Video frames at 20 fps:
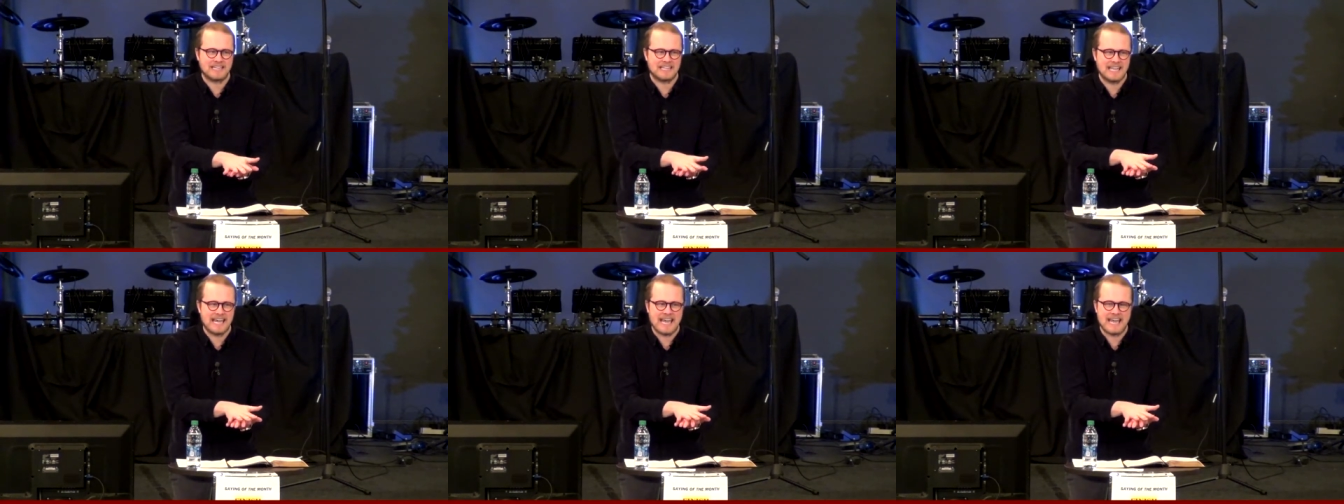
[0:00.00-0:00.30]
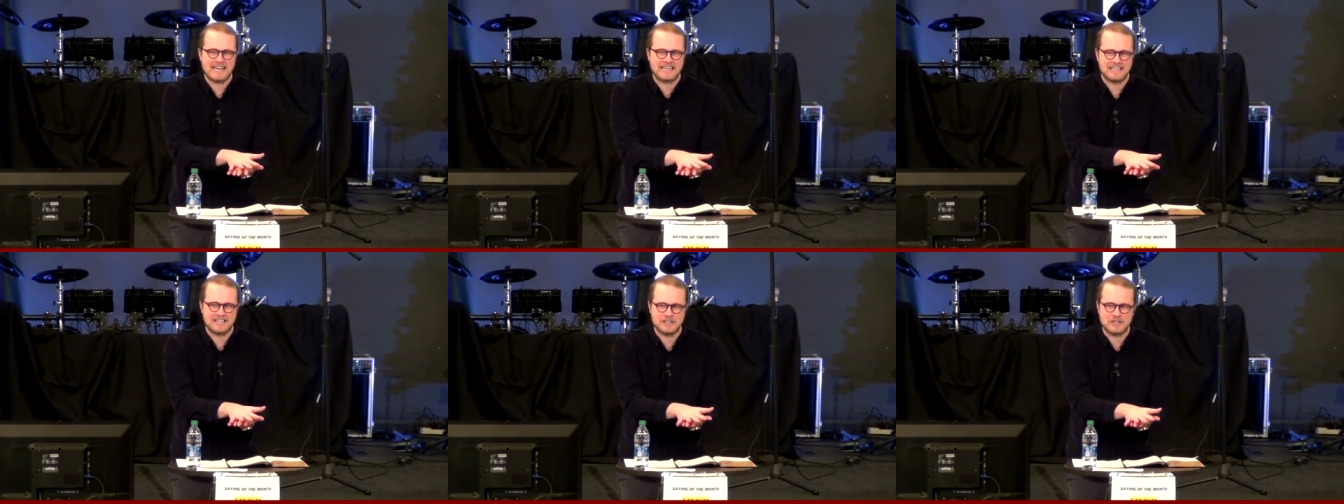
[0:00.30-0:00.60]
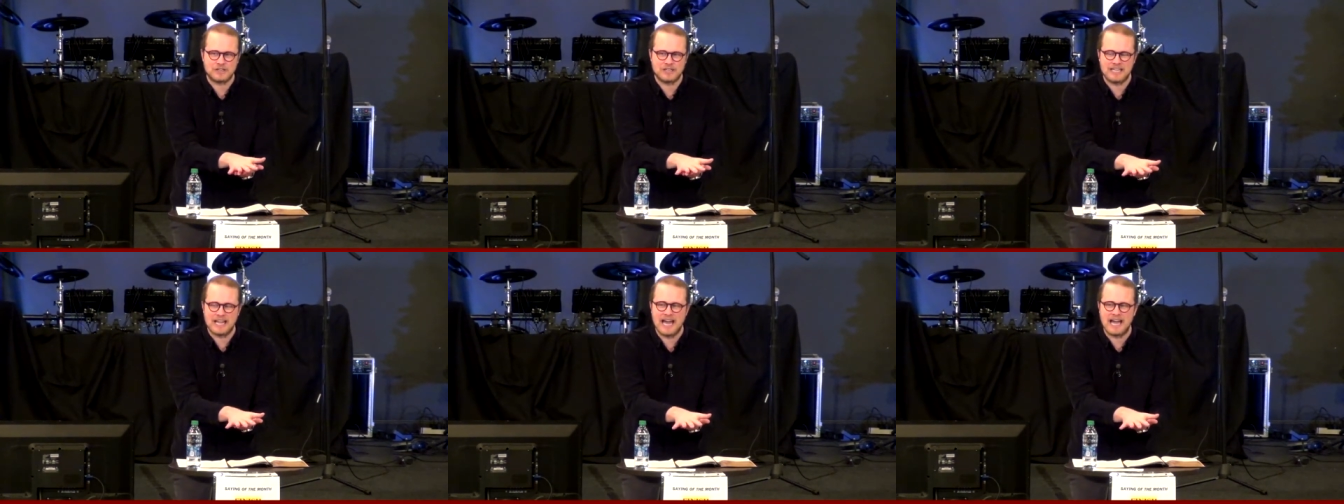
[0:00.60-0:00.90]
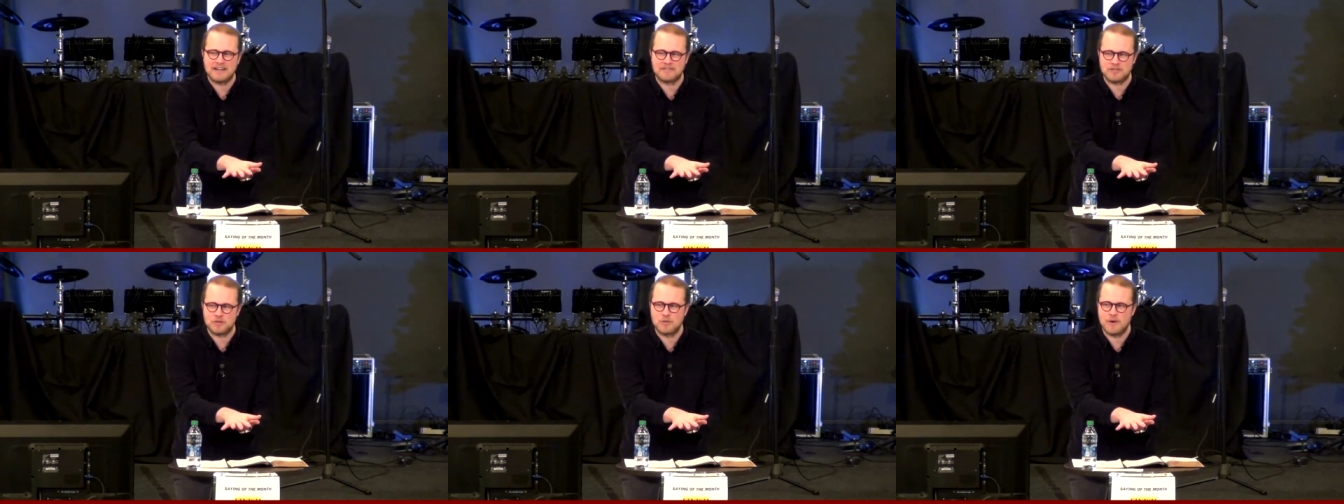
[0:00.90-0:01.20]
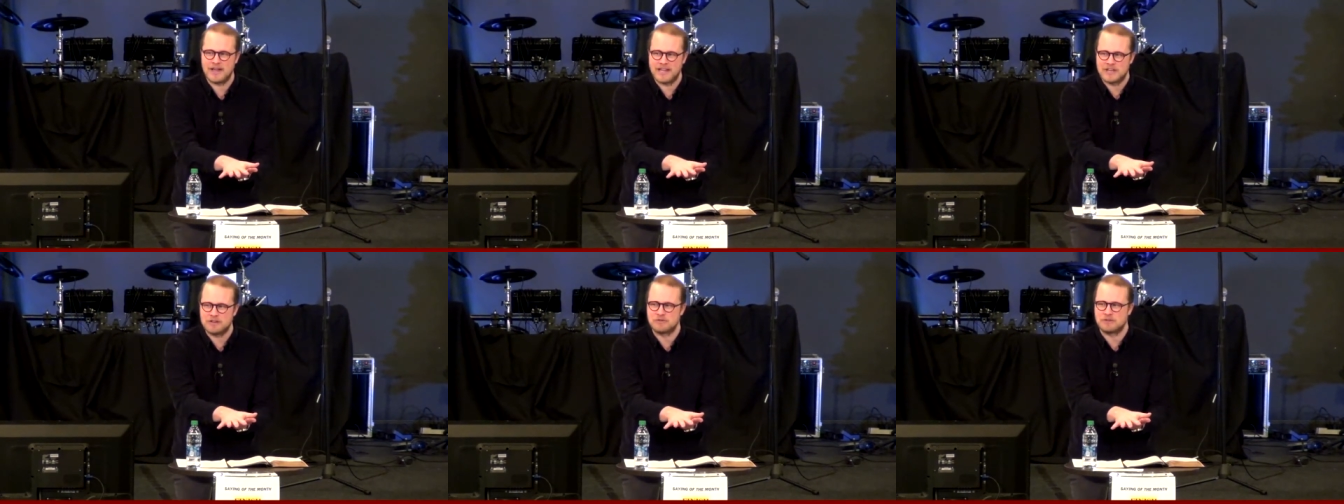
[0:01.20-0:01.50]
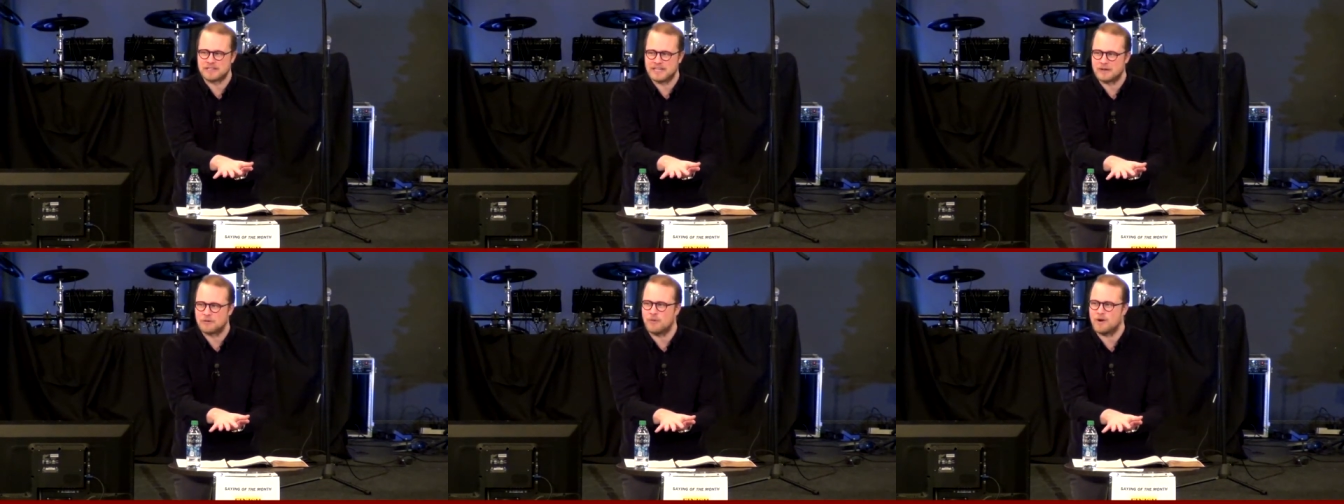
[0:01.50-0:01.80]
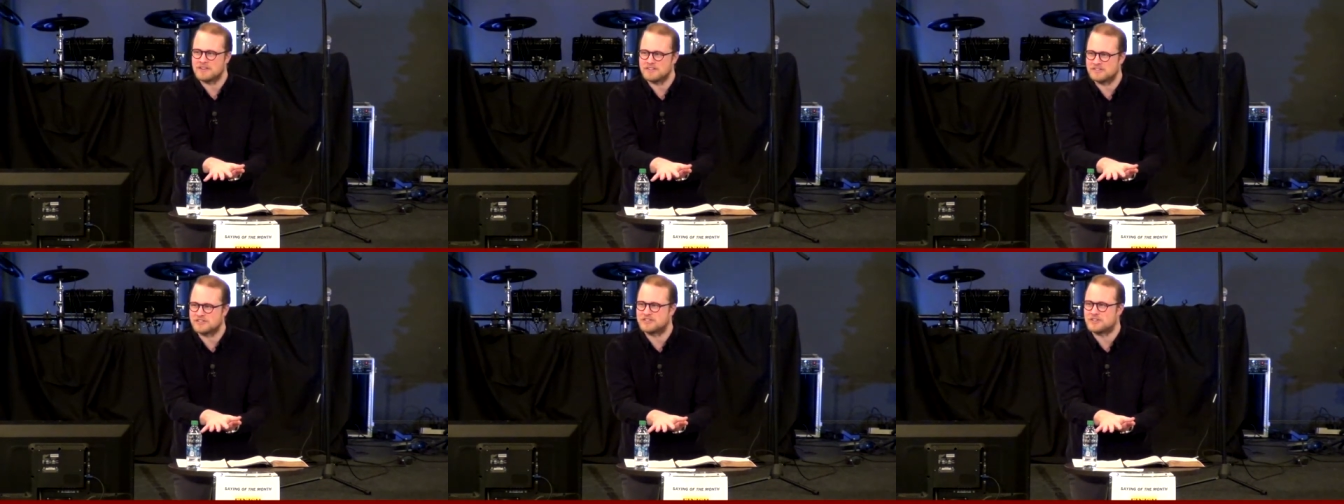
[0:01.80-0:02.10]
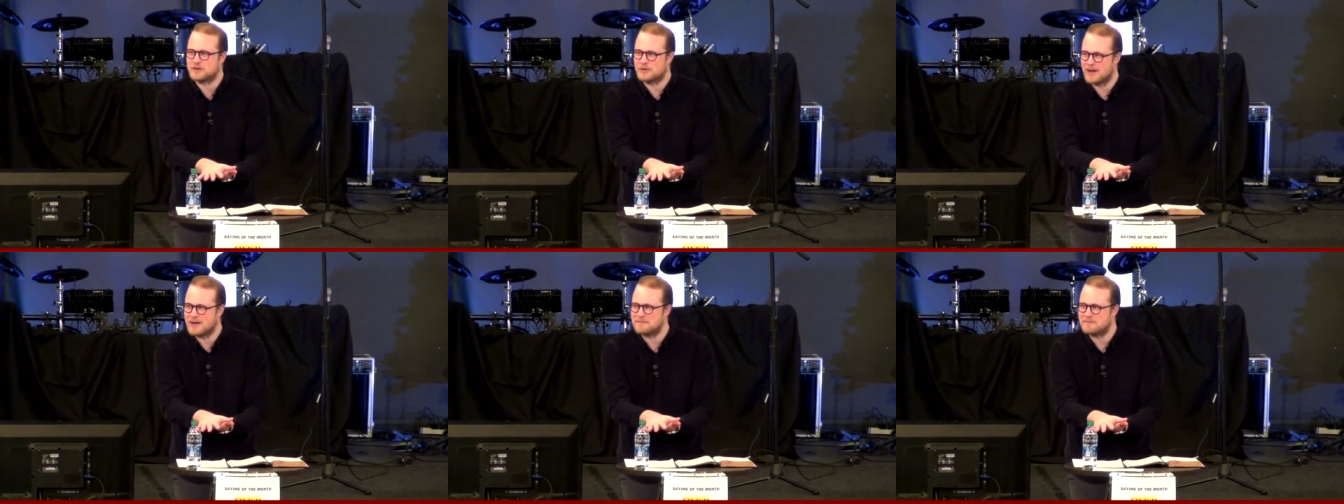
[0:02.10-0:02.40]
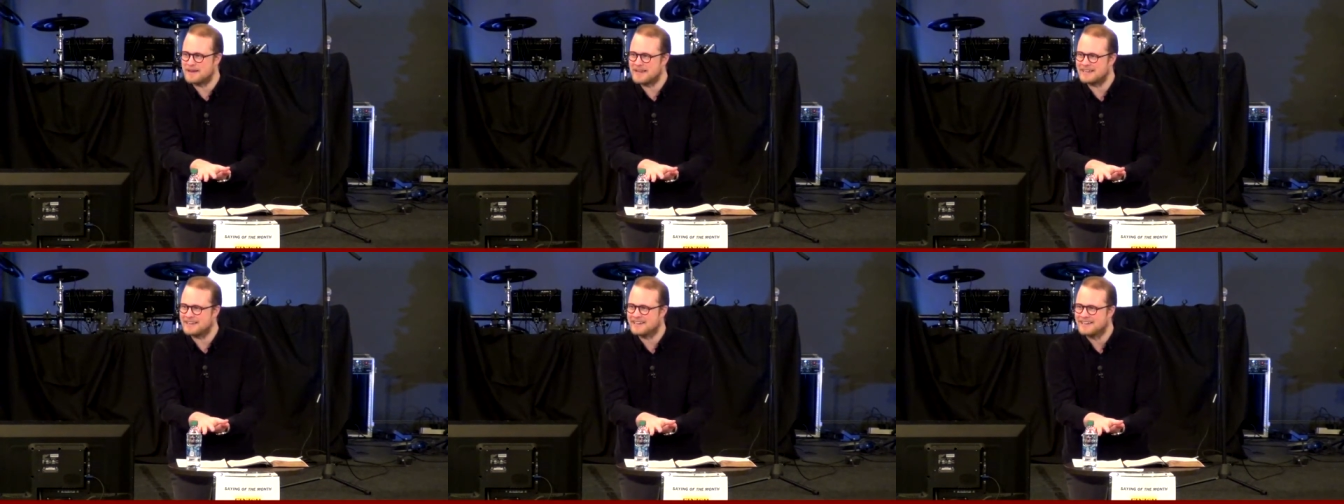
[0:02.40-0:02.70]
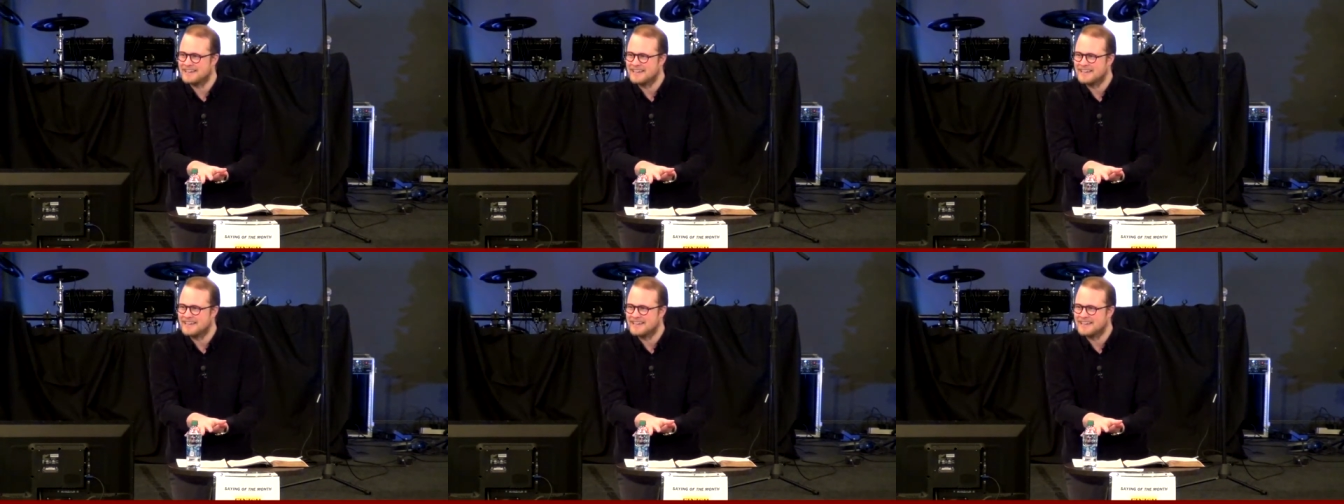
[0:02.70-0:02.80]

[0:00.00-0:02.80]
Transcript: to land in your life the way He really wants to. Amen?